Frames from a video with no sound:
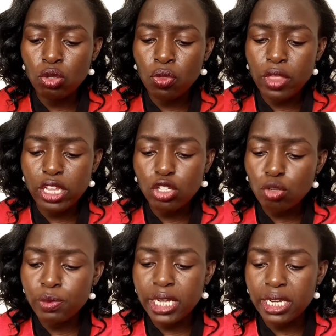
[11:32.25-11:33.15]
their
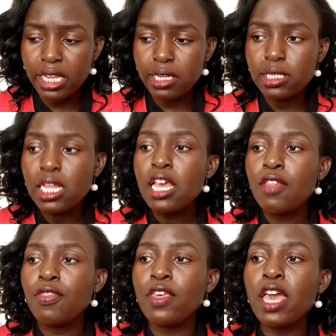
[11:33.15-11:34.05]
YouTube channels,
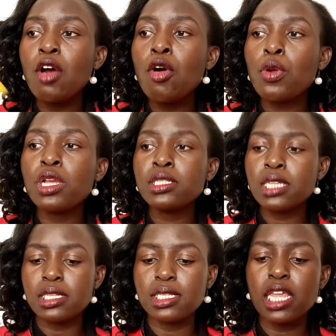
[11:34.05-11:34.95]
they are always
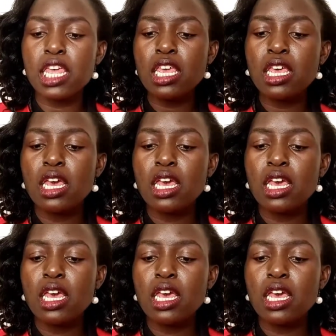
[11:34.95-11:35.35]
saying,